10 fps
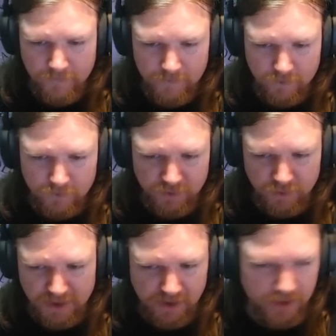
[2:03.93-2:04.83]
You're still
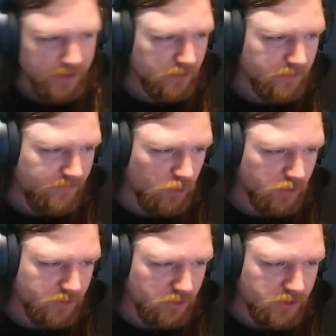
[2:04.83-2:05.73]
taking that
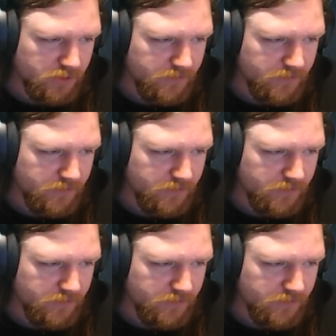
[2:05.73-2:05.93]
fort. Good.